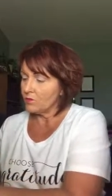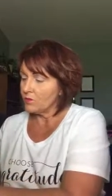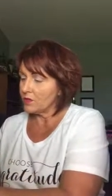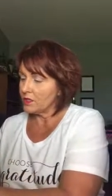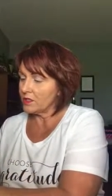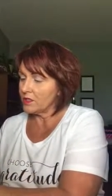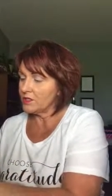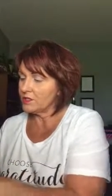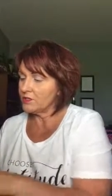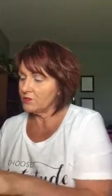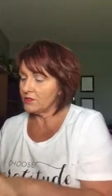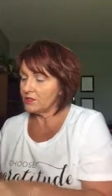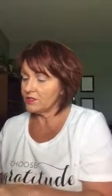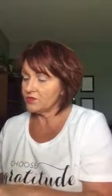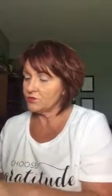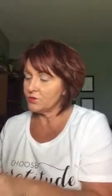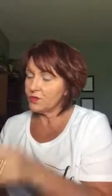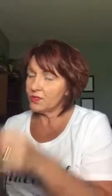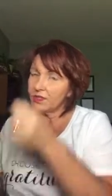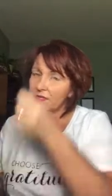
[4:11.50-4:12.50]
We're going to do
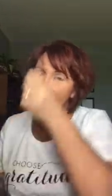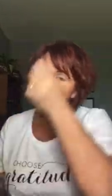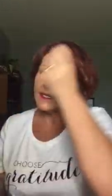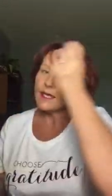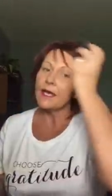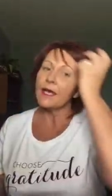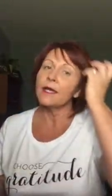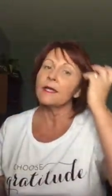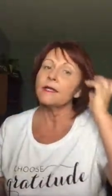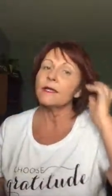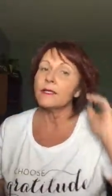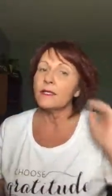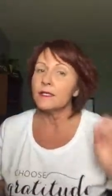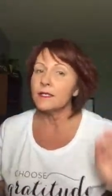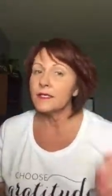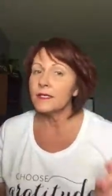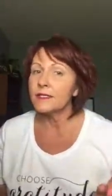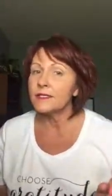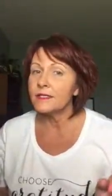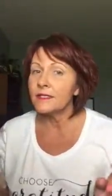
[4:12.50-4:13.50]
this really light and
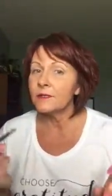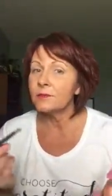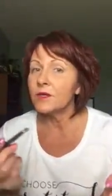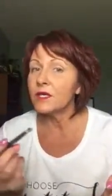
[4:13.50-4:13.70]
easy,